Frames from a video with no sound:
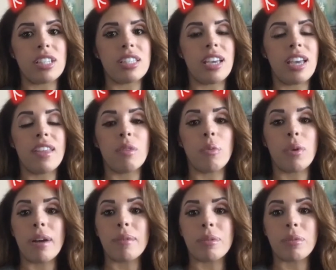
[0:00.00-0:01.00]
And then when I
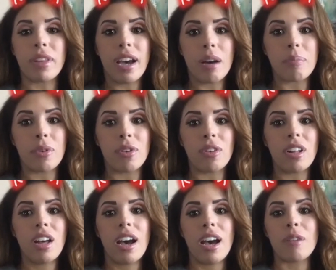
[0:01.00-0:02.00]
was with Apple,
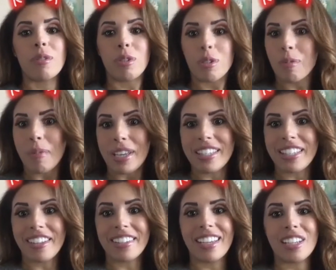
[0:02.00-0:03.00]
I was also based in
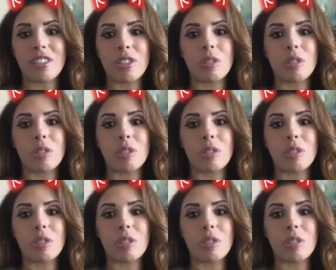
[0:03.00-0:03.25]
Los Angeles,